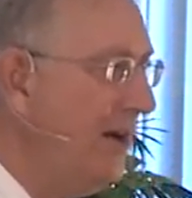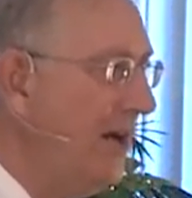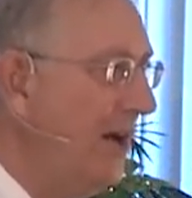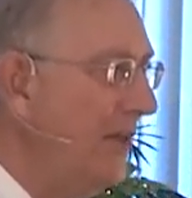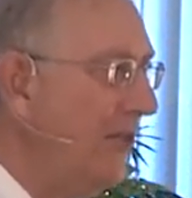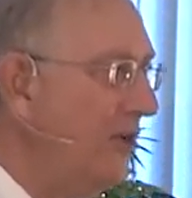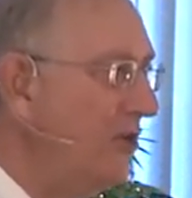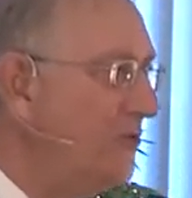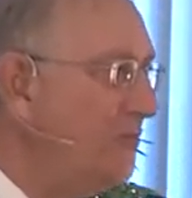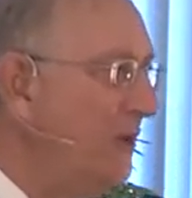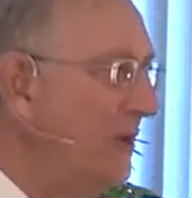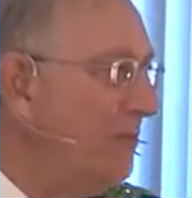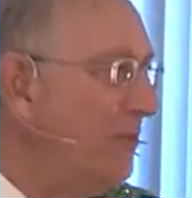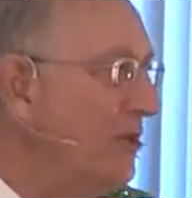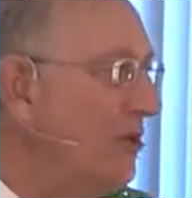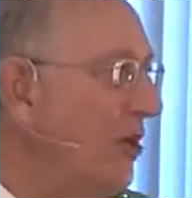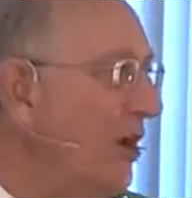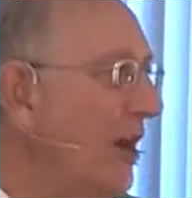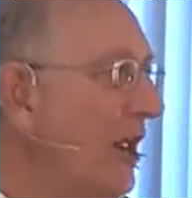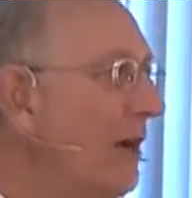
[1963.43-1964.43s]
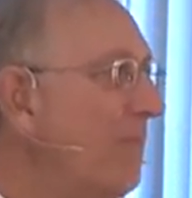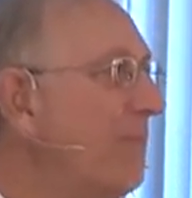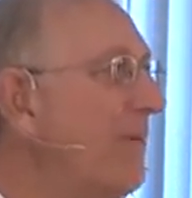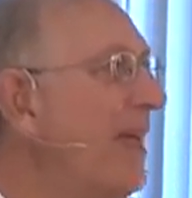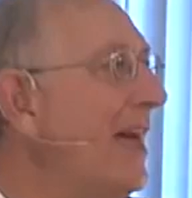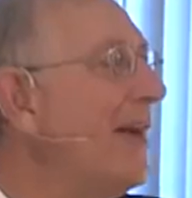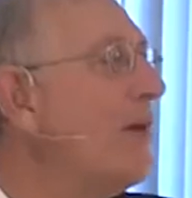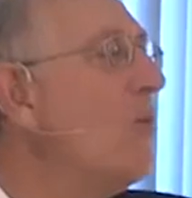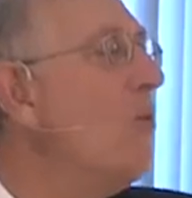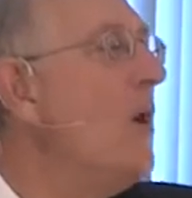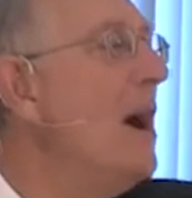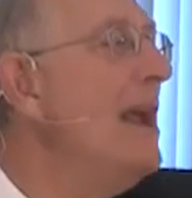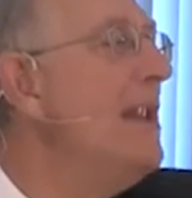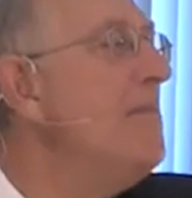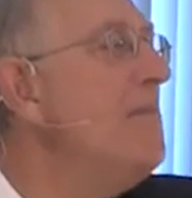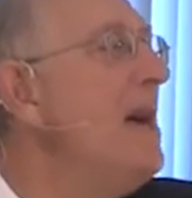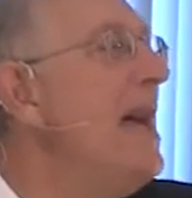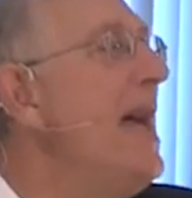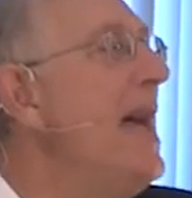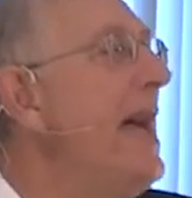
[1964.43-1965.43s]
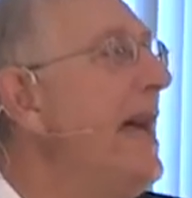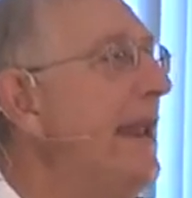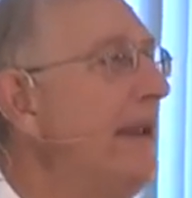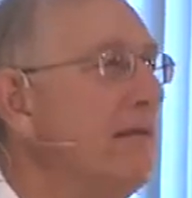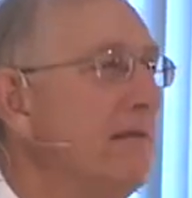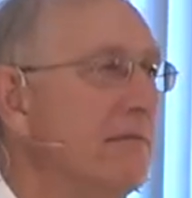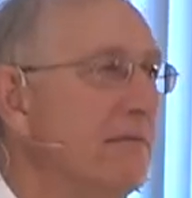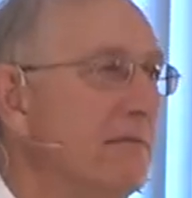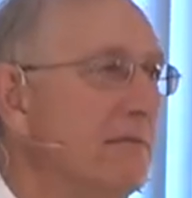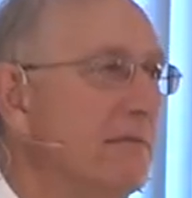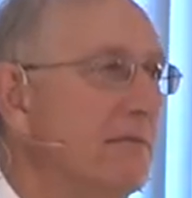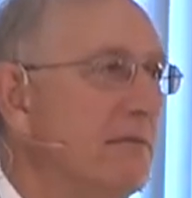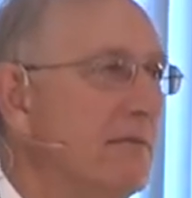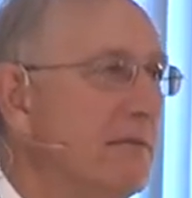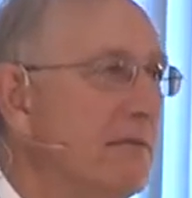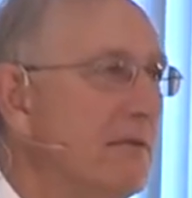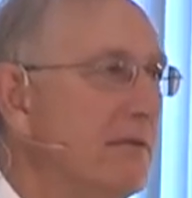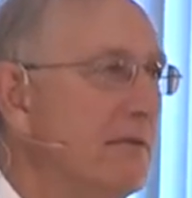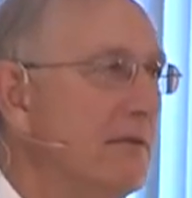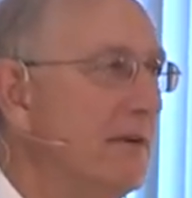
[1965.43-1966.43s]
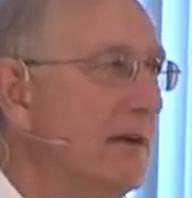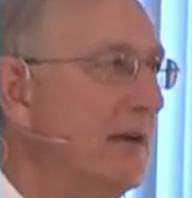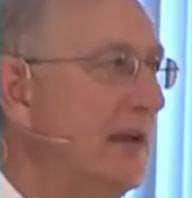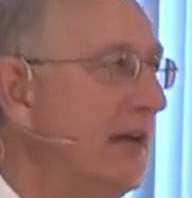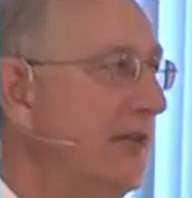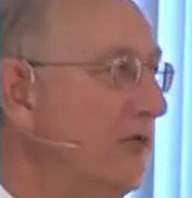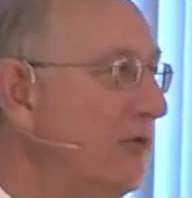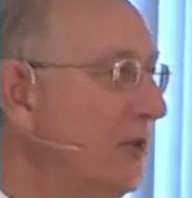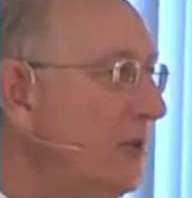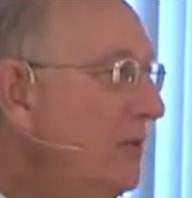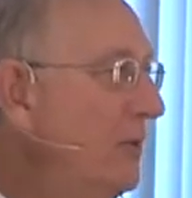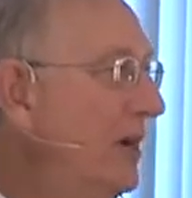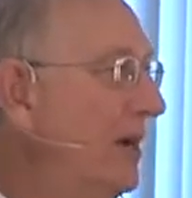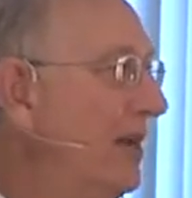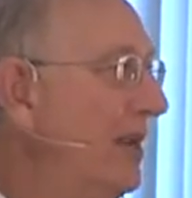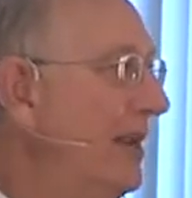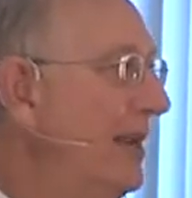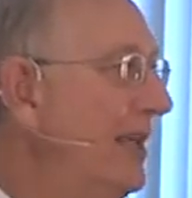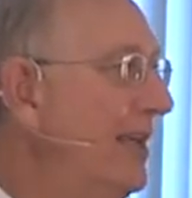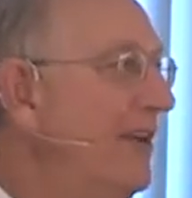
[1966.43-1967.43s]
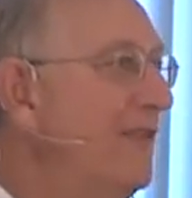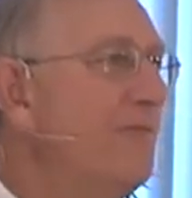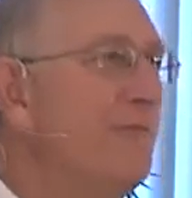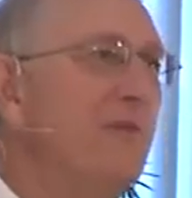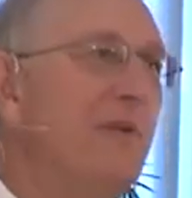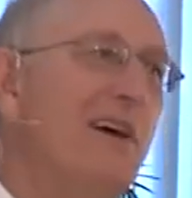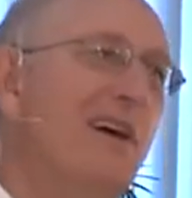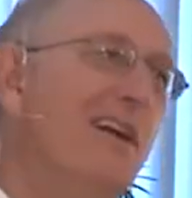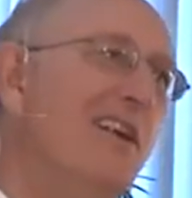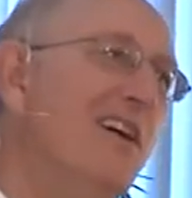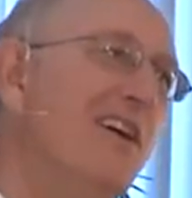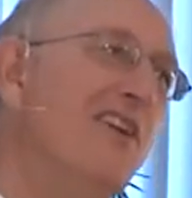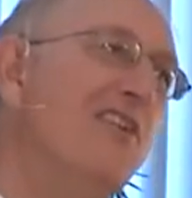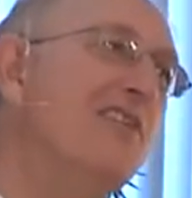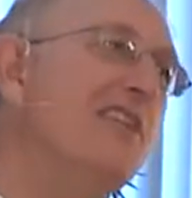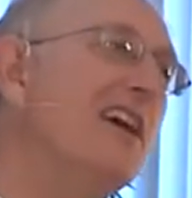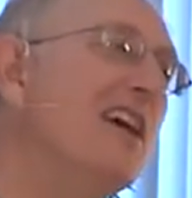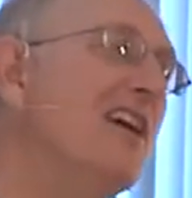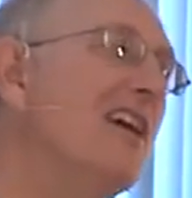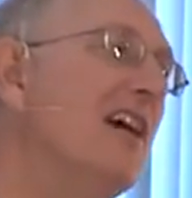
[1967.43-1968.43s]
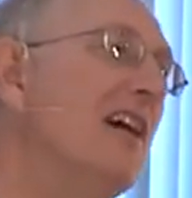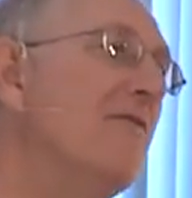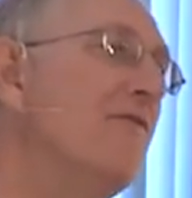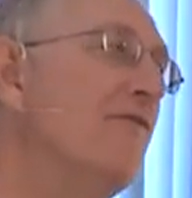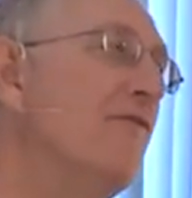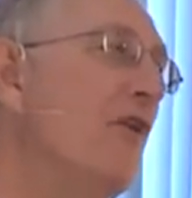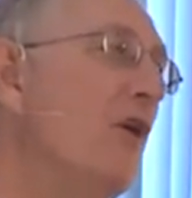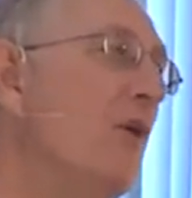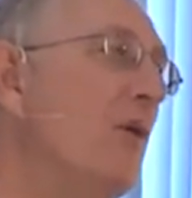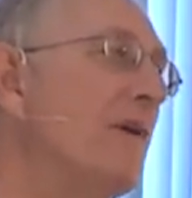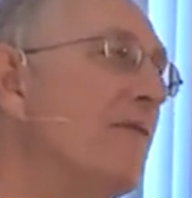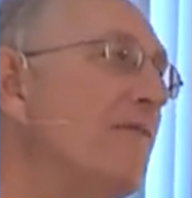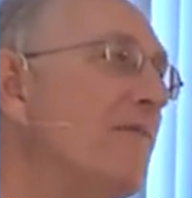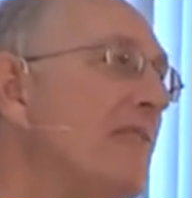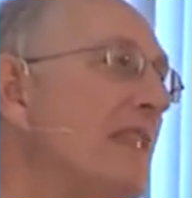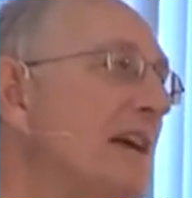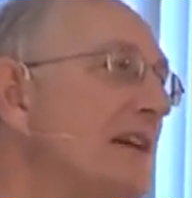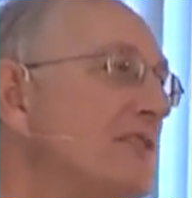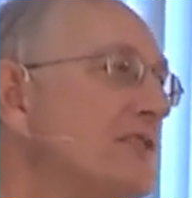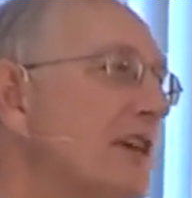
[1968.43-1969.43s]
And those people got up like one man. And I thought they were going to leave. No, they came forward and they